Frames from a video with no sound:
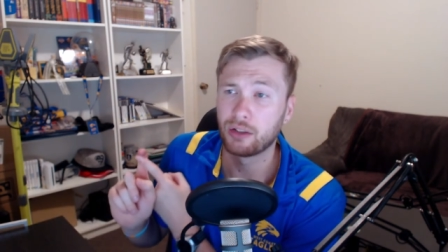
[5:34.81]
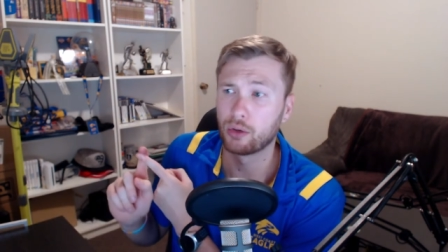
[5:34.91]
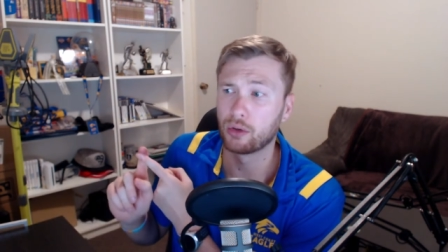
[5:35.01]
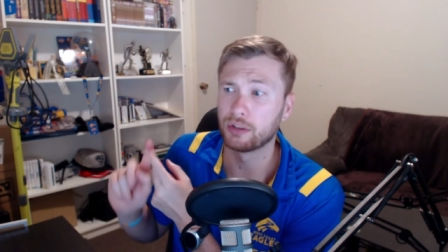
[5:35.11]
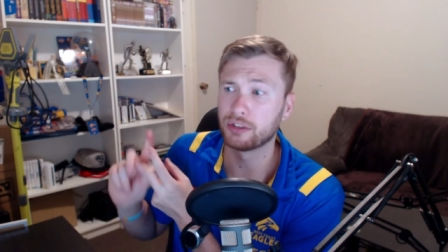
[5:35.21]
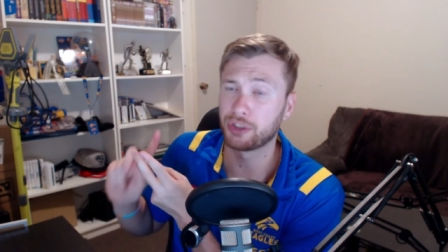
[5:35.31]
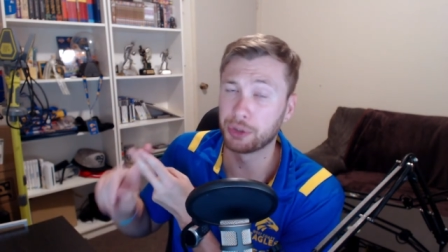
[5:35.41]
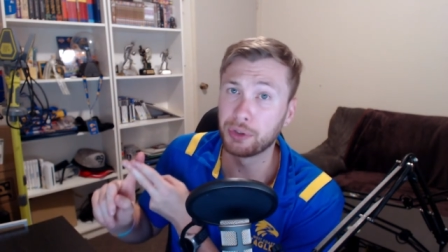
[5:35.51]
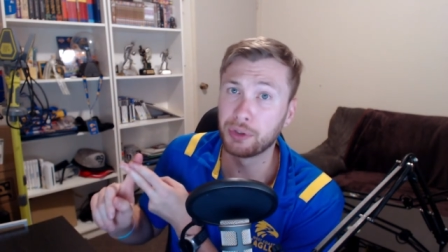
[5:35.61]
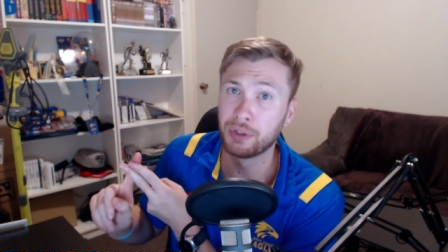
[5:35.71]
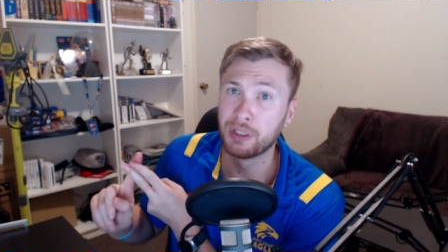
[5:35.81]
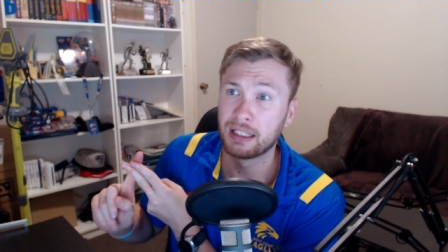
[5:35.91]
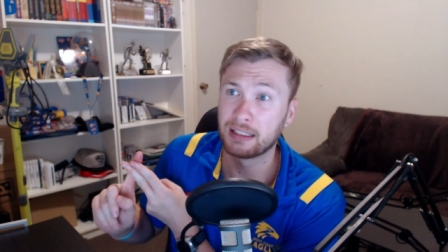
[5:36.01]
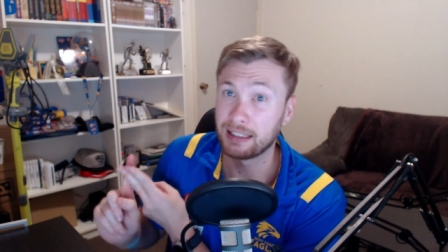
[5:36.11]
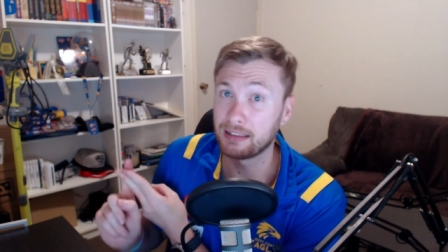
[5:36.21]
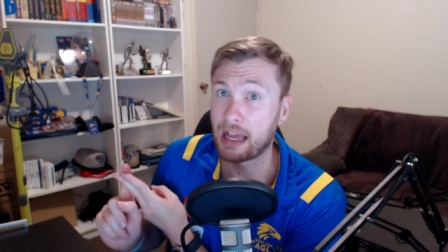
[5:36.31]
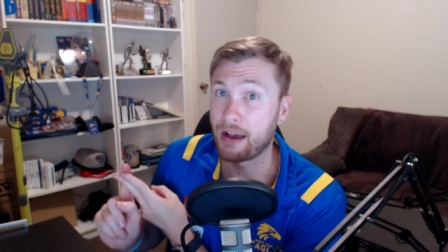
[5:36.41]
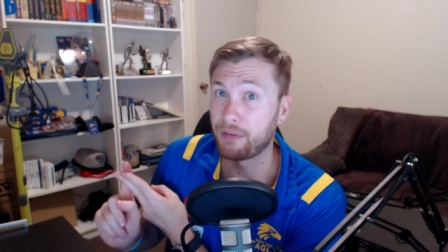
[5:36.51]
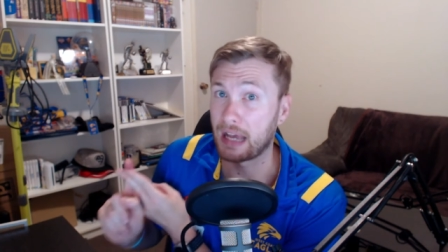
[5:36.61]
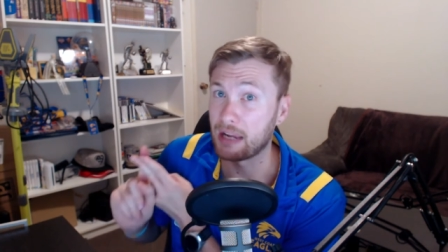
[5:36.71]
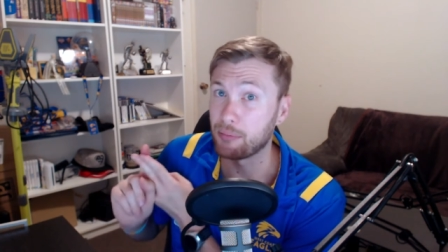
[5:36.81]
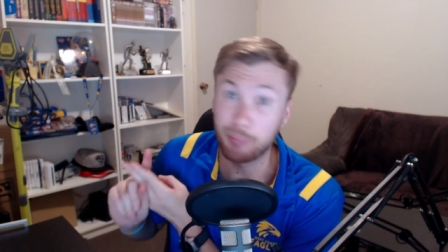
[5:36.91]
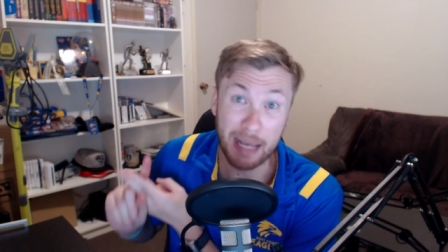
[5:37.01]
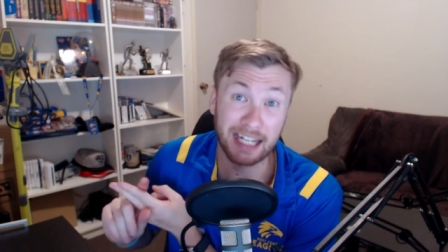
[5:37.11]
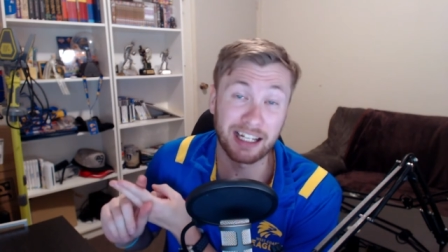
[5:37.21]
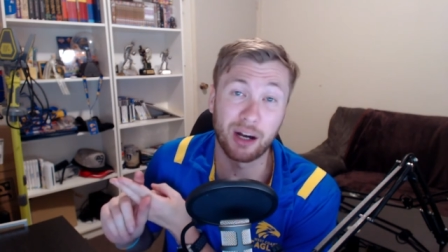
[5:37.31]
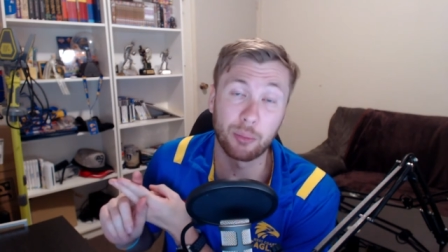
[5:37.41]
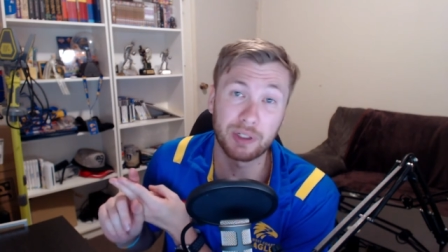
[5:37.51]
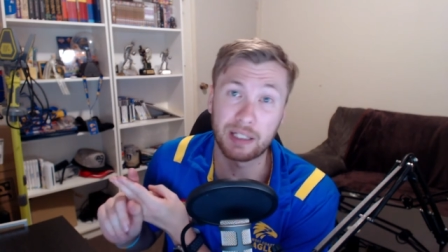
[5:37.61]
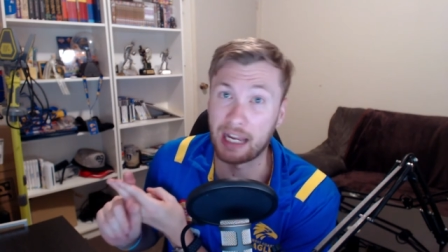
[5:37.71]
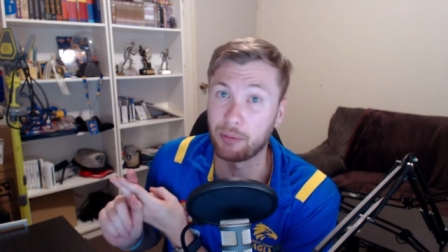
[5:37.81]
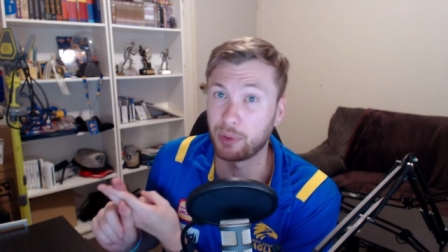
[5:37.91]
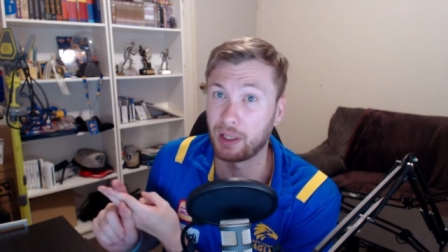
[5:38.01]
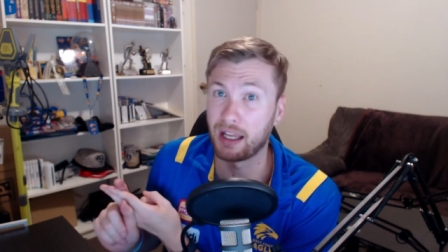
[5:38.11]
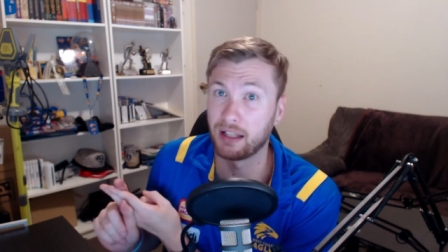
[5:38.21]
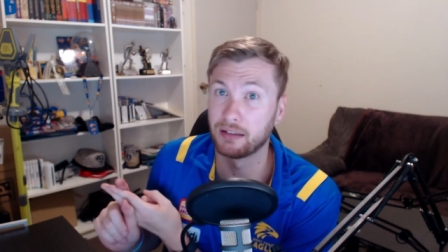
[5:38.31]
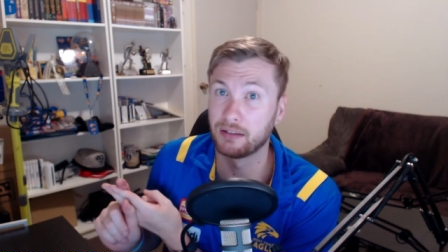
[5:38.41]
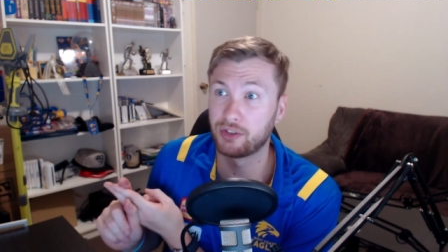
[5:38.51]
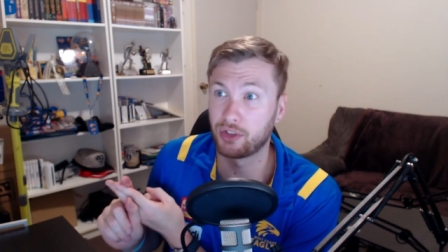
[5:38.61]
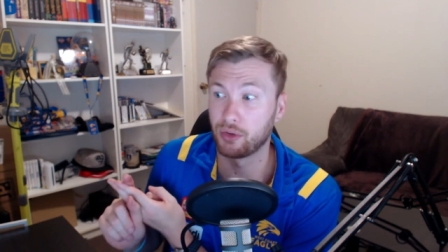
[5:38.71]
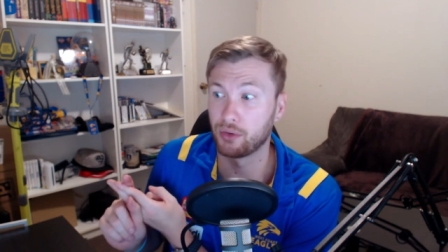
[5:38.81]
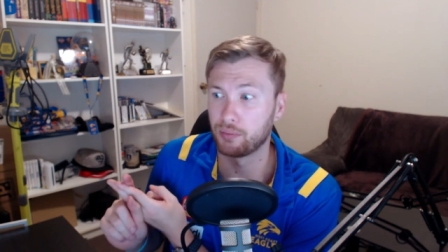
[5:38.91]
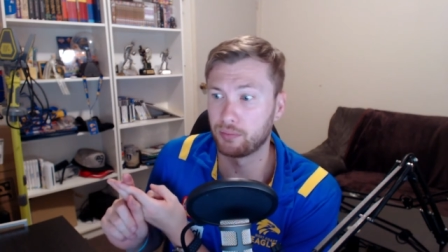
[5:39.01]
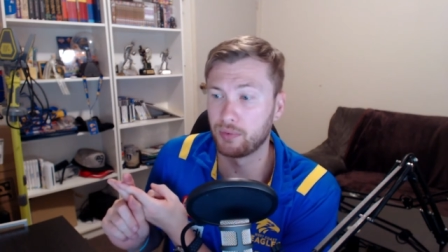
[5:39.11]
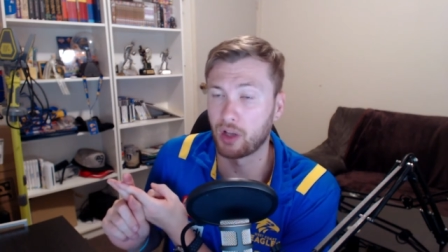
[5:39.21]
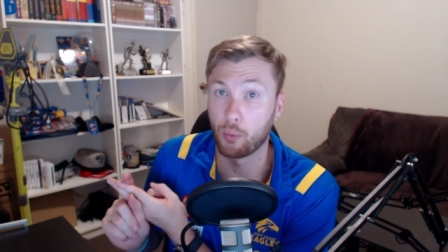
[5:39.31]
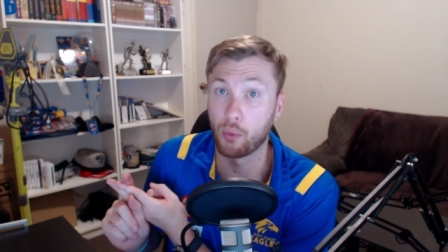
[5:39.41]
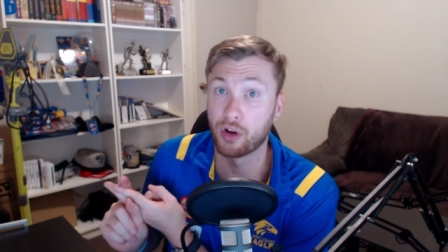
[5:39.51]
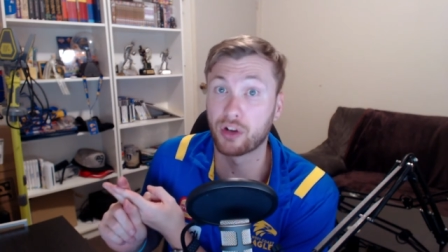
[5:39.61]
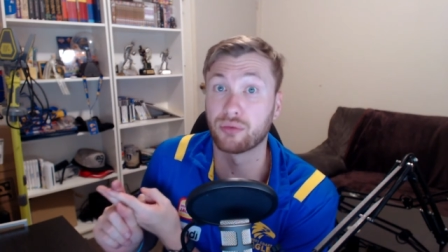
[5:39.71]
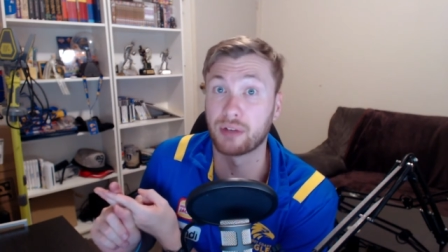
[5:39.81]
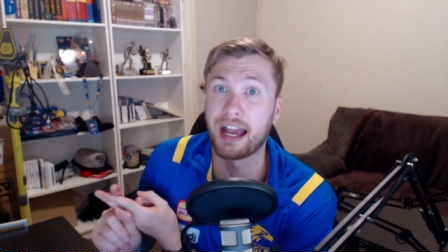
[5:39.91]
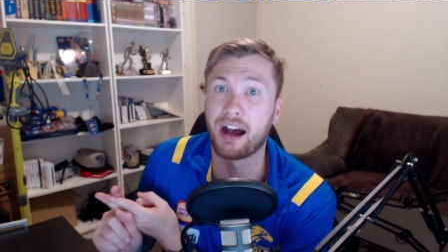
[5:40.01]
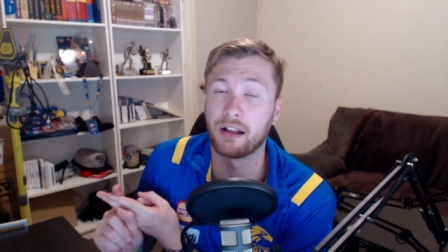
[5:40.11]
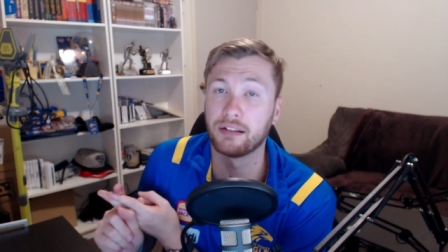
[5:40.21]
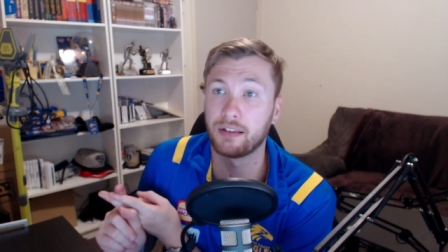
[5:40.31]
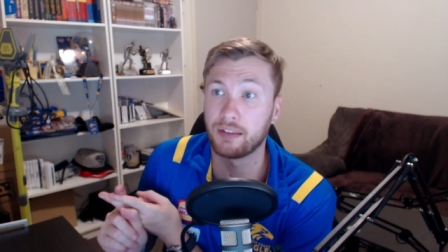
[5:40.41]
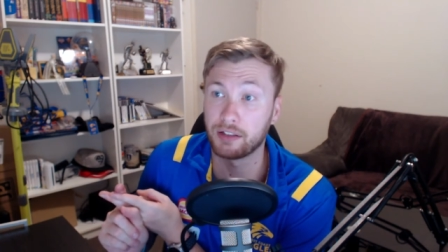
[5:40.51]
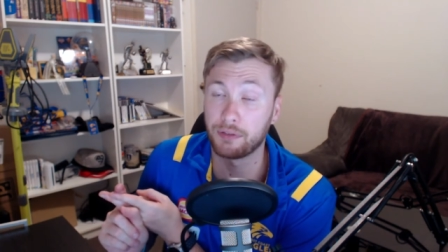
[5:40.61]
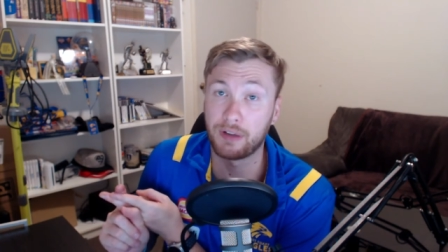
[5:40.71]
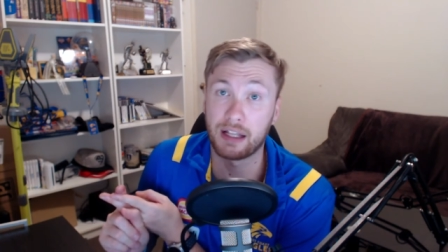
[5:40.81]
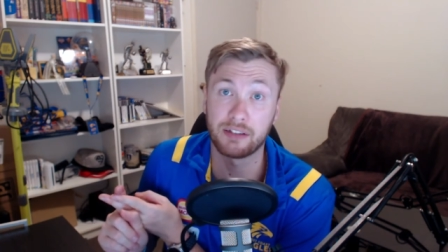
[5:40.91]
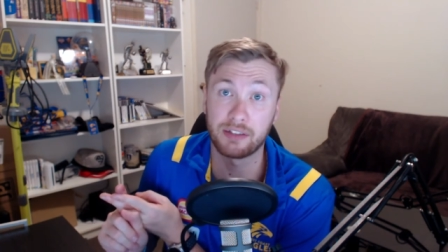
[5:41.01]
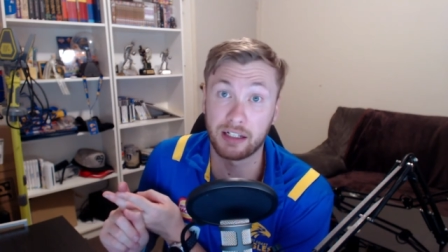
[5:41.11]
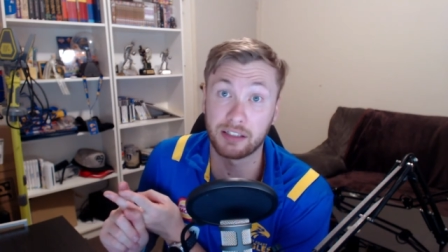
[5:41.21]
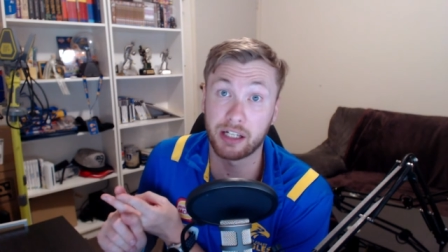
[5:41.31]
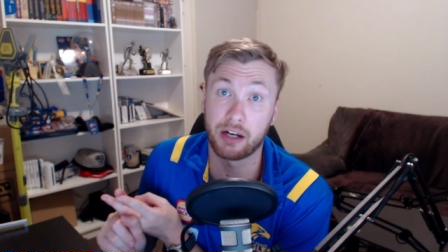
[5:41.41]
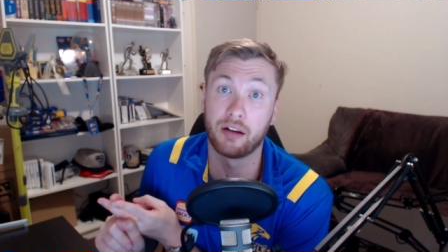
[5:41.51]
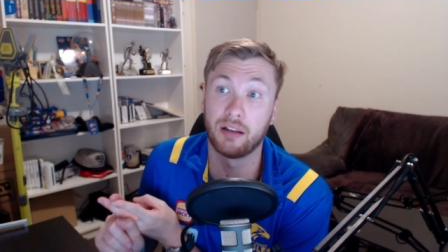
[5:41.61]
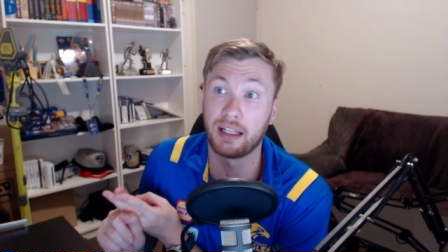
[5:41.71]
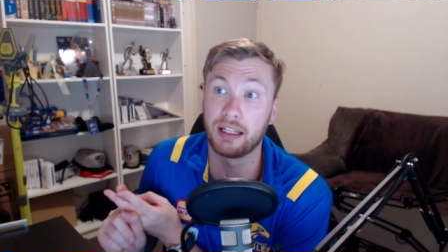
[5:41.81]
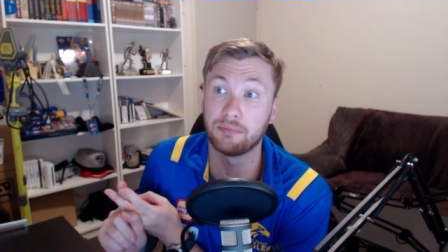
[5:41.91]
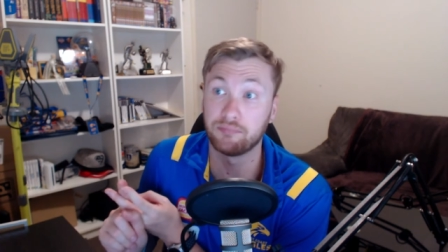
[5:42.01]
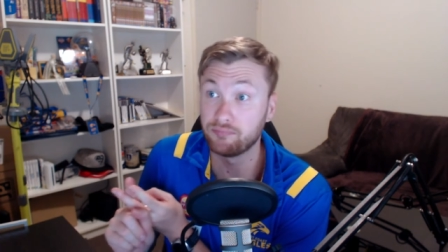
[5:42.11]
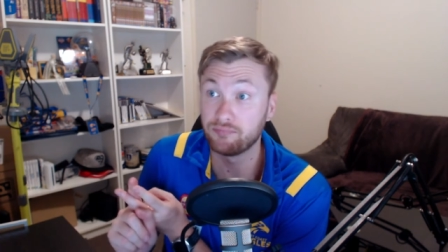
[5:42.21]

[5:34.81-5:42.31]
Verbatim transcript: or two, need to have a backup game plan to, you know, work around the defense that is currently